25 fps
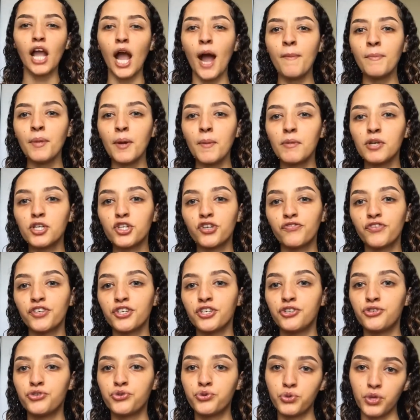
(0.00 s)
I'm not much of a
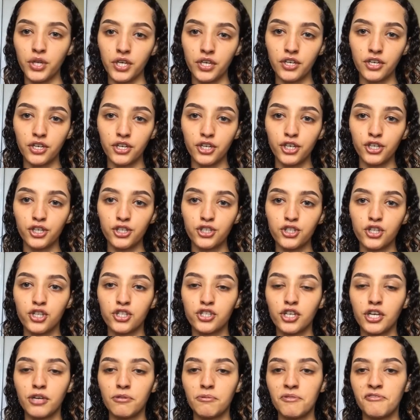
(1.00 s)
drinker, so
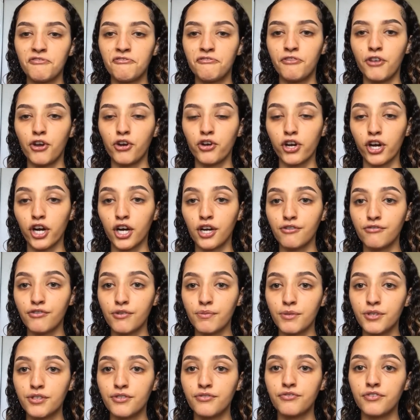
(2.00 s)
it's gonna be very hard for
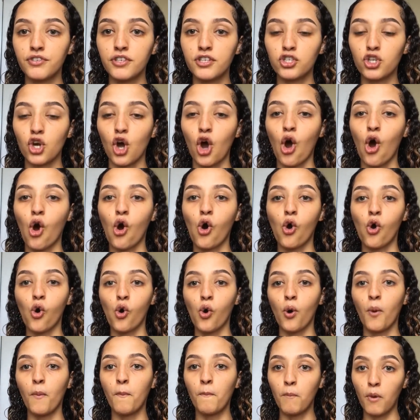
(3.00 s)
me to finish a
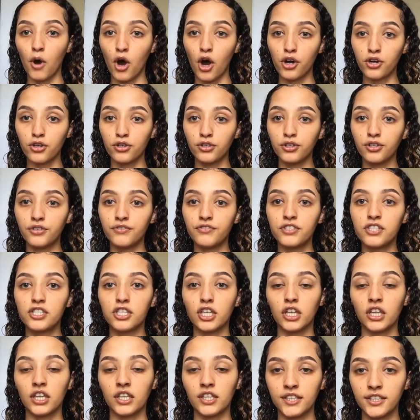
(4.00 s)
whole bottle if it's
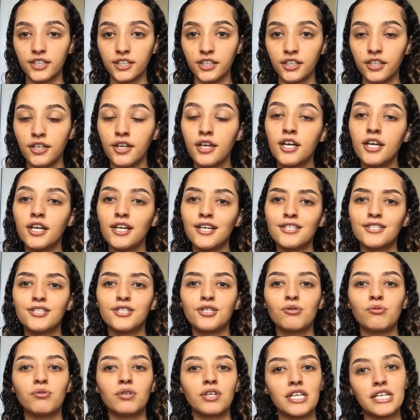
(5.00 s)
a liquor.
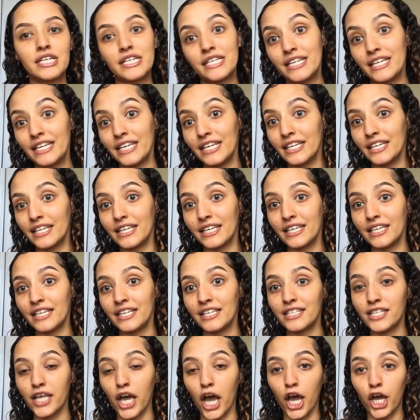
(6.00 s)
So what I did
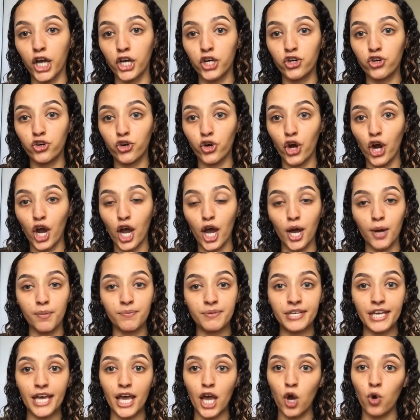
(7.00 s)
is I
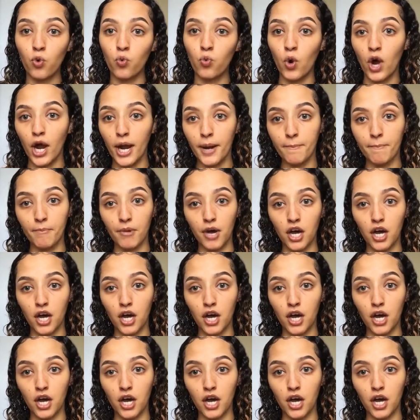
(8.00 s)
grabbed a wine